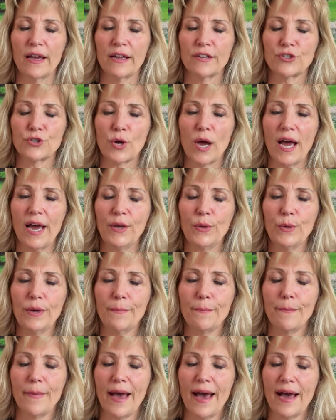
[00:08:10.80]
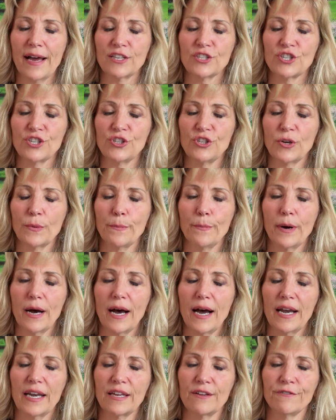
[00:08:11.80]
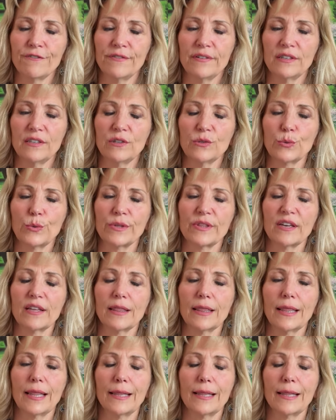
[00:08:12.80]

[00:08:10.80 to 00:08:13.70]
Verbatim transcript: try to imagine your body filled with a